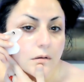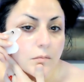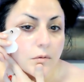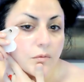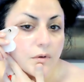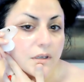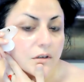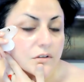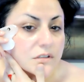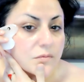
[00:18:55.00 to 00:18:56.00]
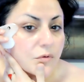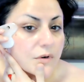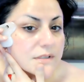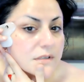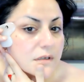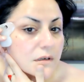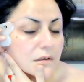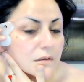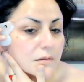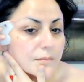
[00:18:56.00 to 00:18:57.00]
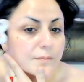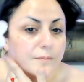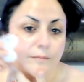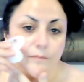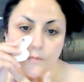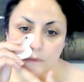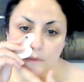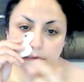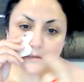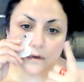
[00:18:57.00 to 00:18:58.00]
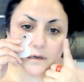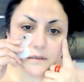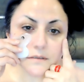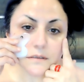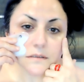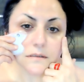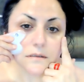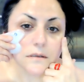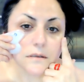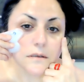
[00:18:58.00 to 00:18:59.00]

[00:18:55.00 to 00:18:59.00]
But really you're just pressing the sinuses.